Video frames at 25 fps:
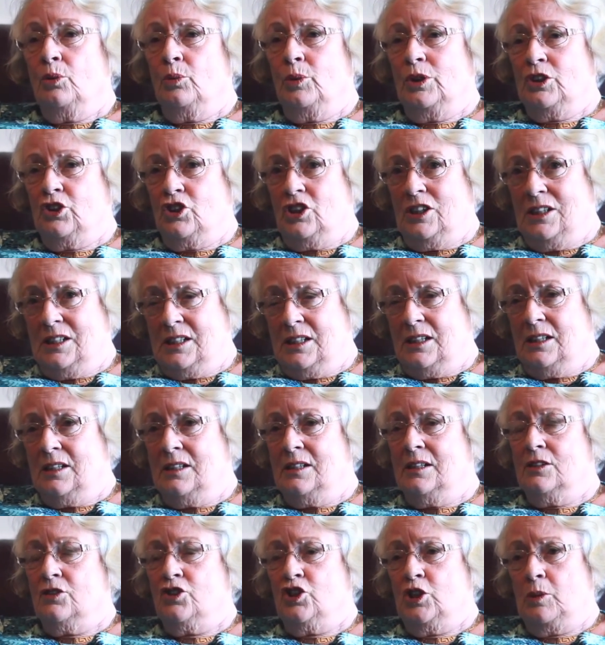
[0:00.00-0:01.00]
which he
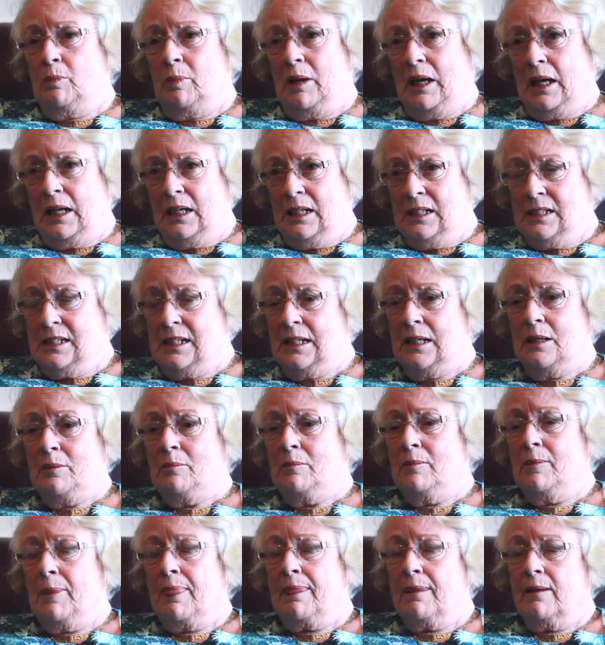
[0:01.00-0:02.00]
did, and she paid
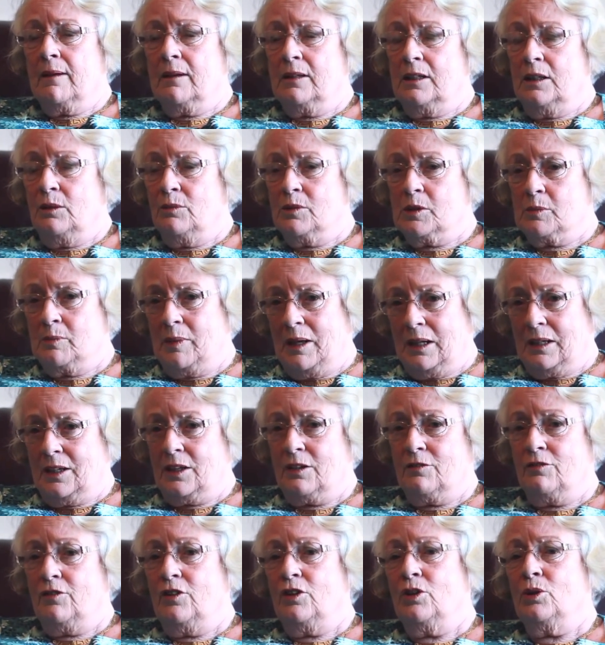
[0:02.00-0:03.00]
him, and he was
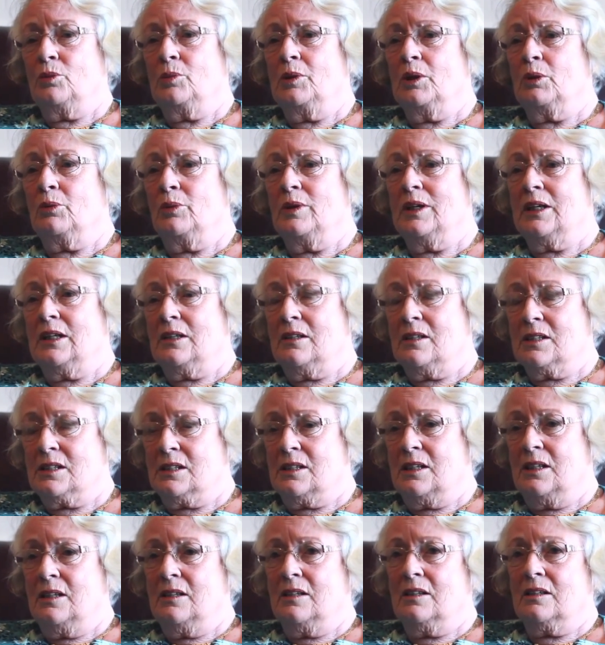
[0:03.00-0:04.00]
back the following week to
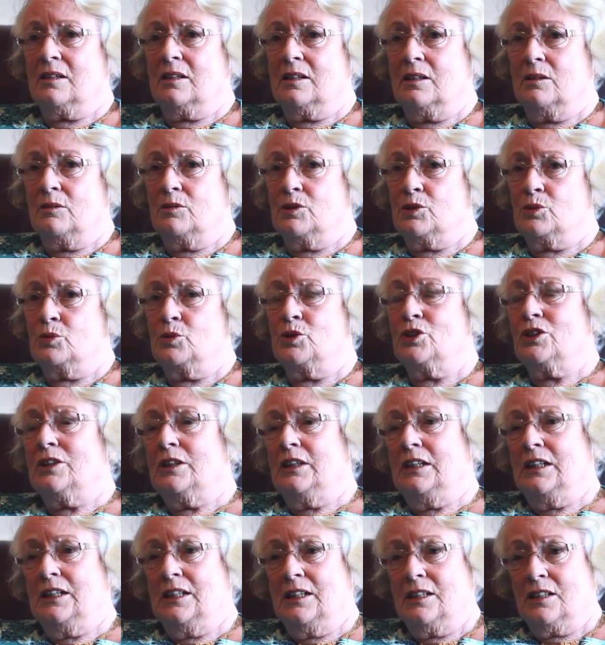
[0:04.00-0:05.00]
say that there was
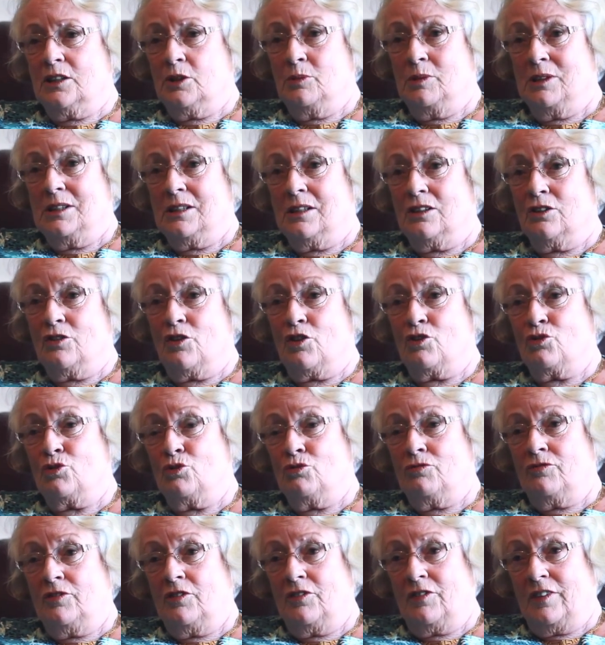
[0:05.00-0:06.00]
work needing to be done on the
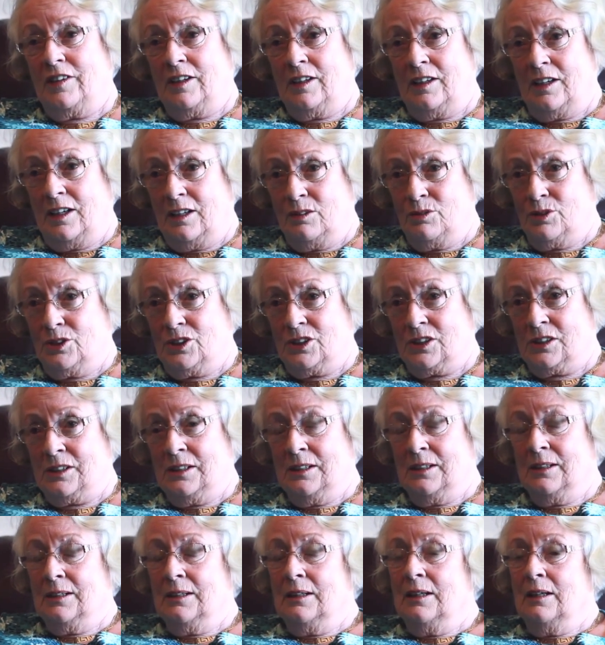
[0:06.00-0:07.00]
roof of her house,
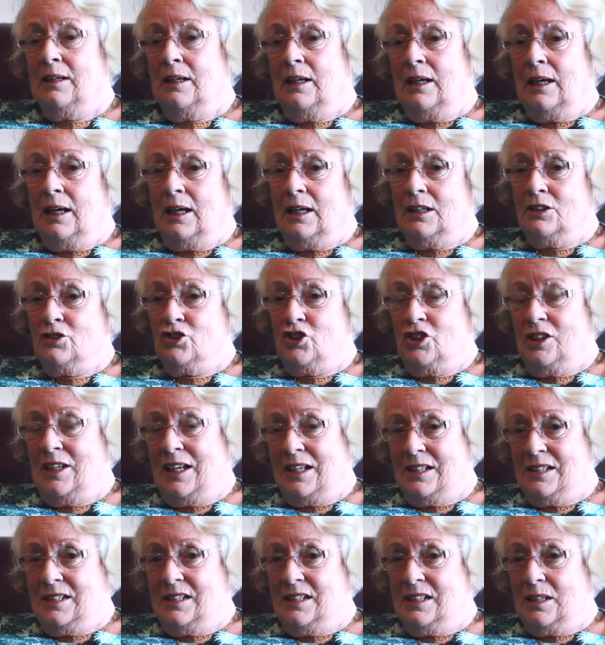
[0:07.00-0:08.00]
and
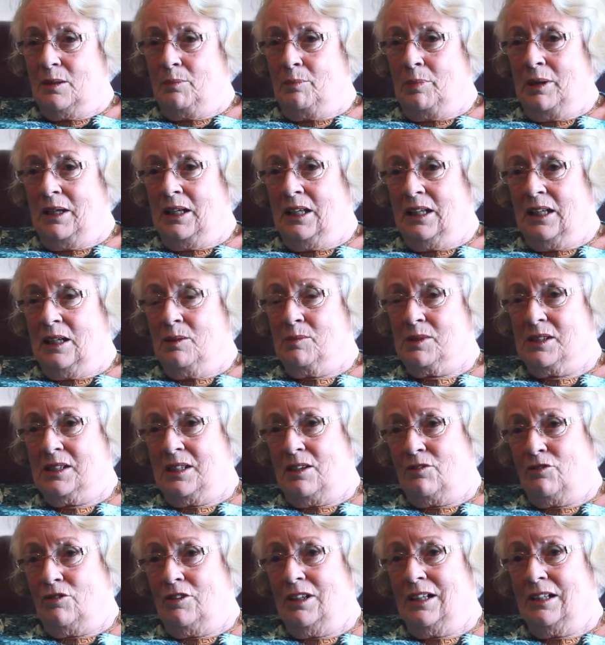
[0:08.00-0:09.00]
she ended up paying him
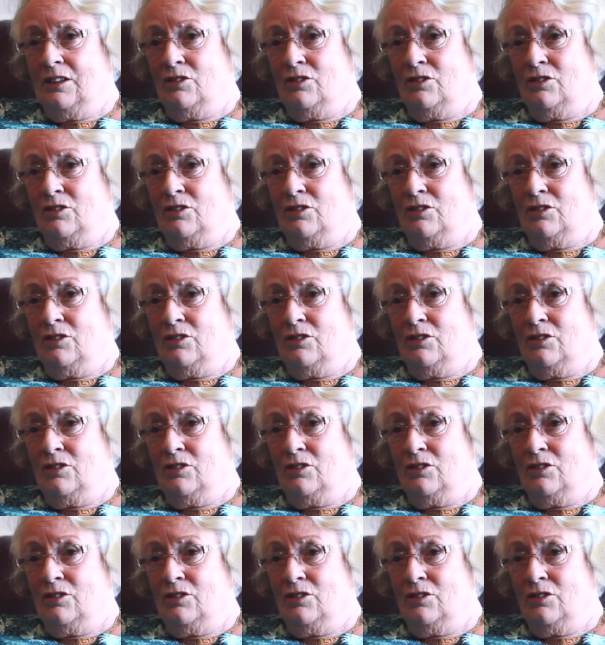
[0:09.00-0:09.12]
several